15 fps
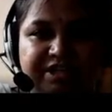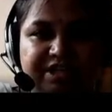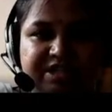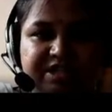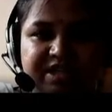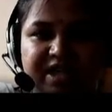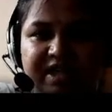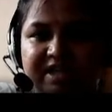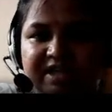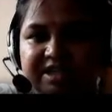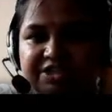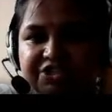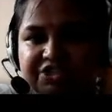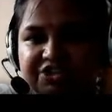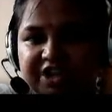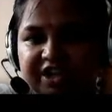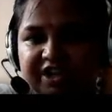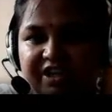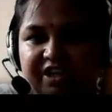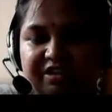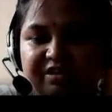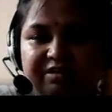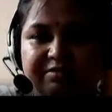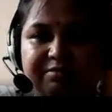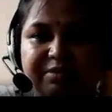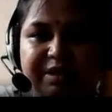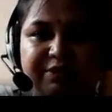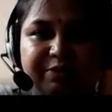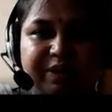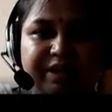This line is shared
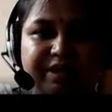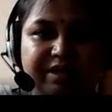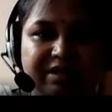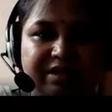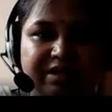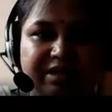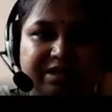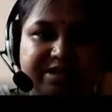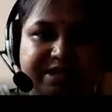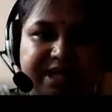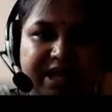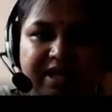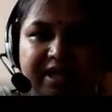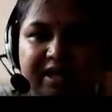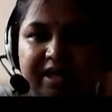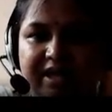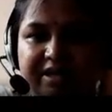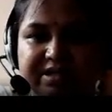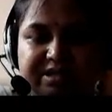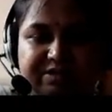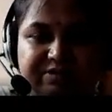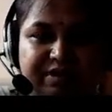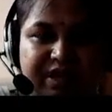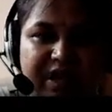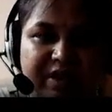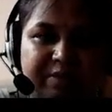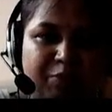between sender and receiver, and